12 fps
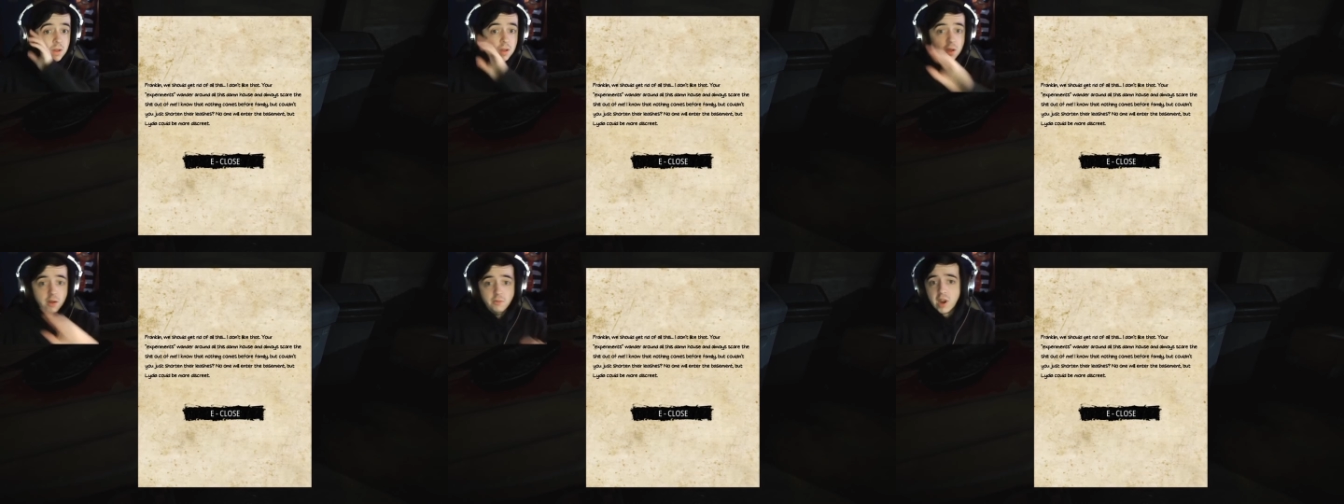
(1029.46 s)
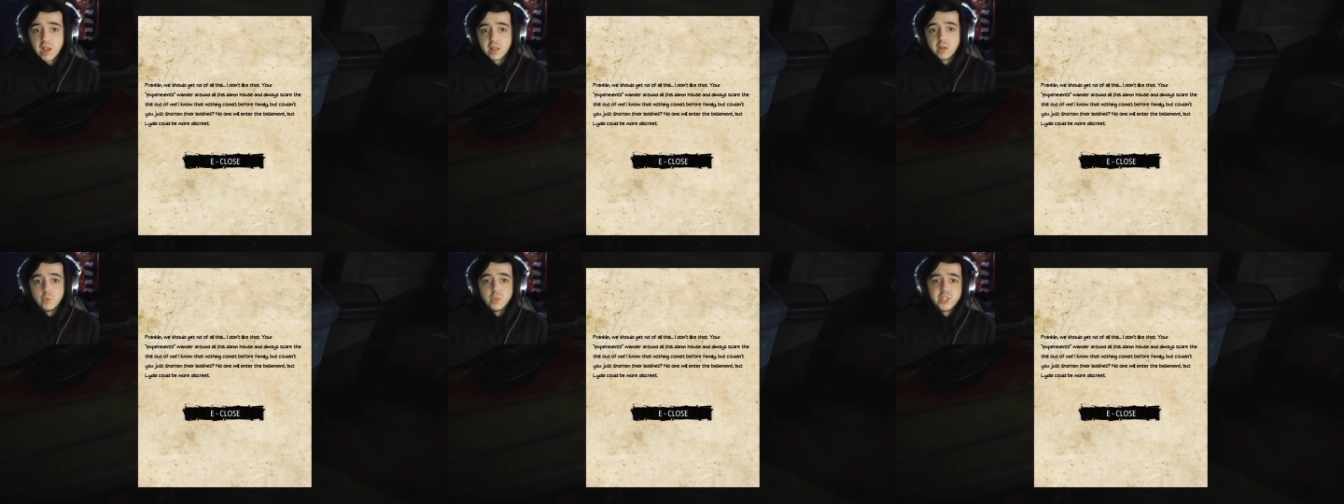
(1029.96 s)

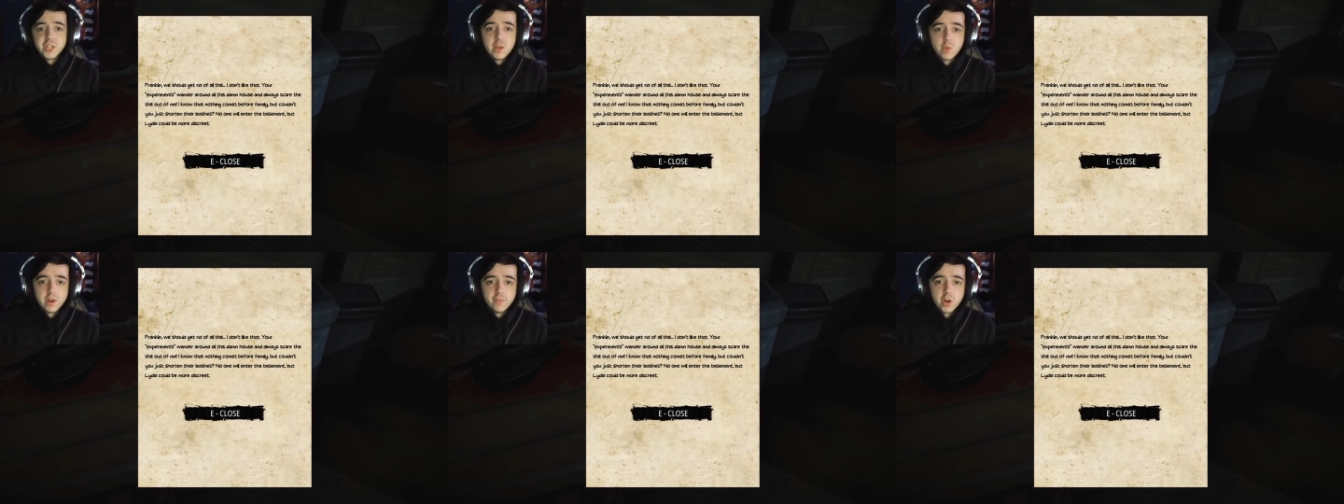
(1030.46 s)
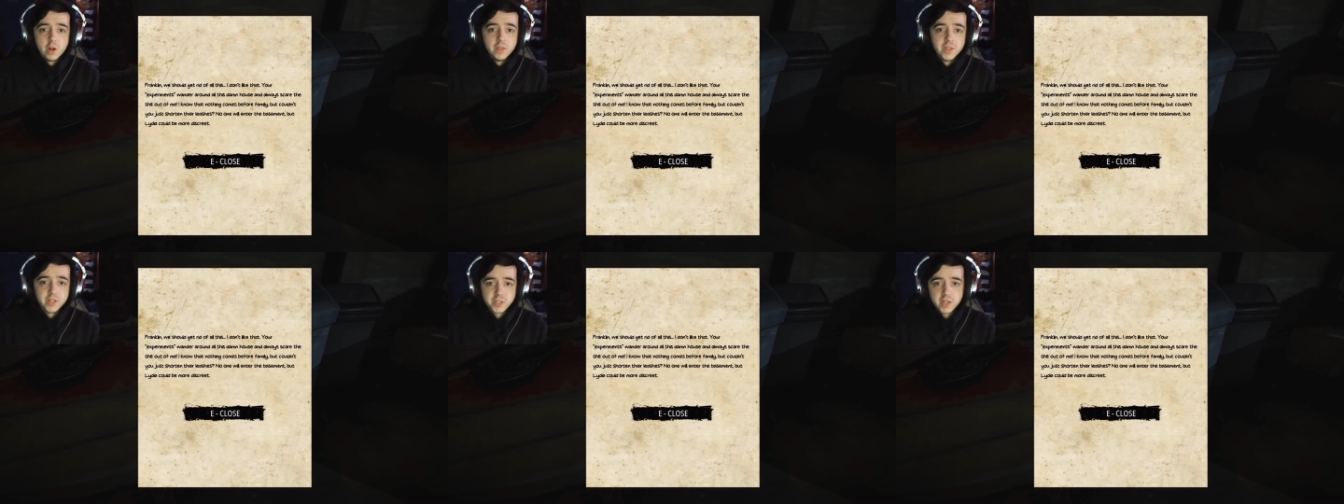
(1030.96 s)
Franklin, we should get rid of all
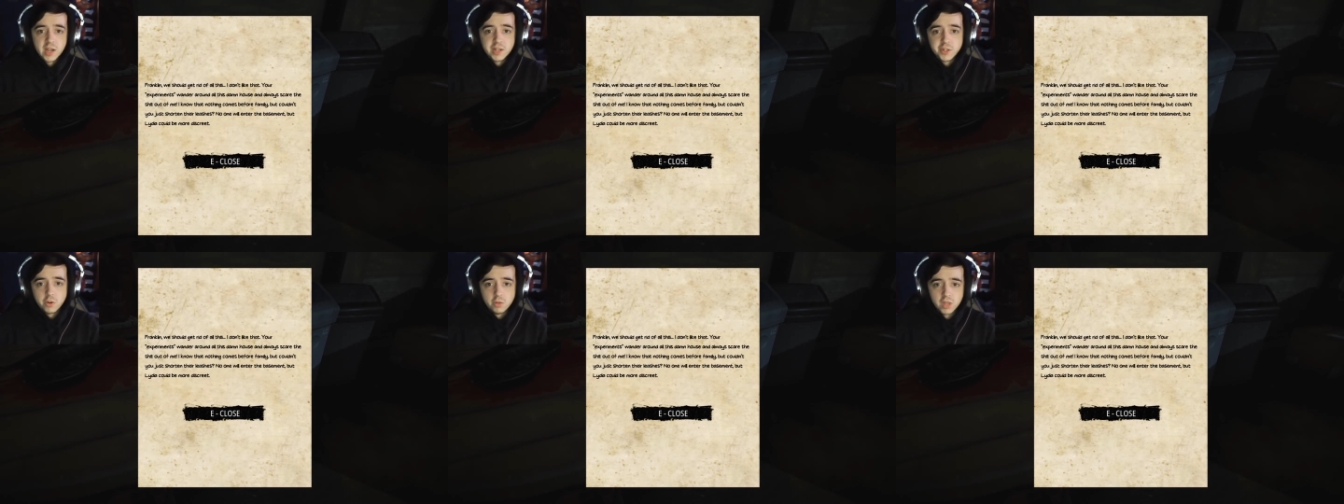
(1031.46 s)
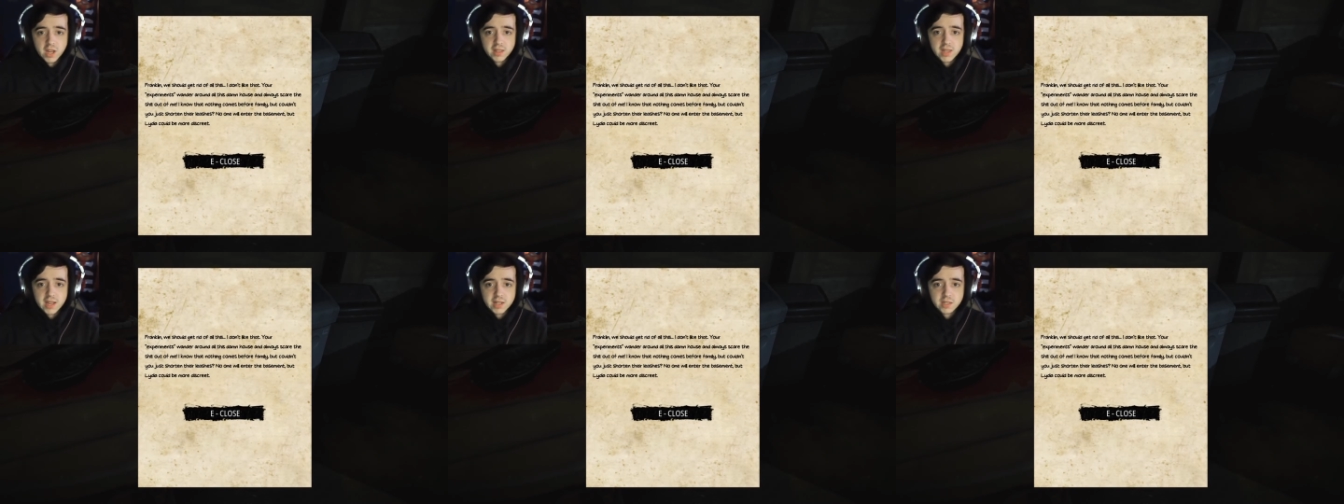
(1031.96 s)
this. I don't like
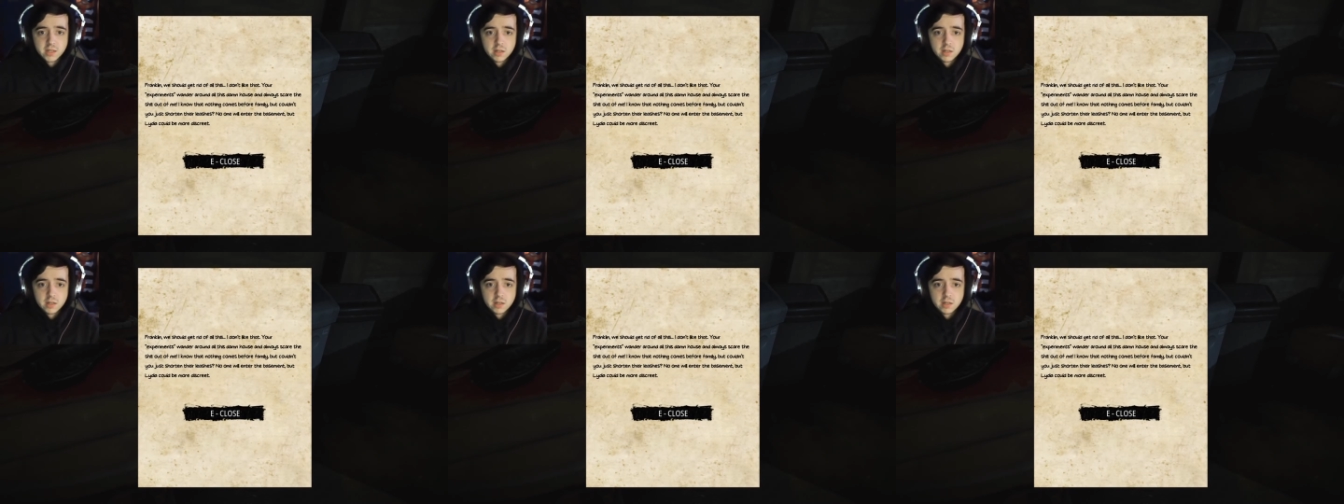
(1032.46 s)
that.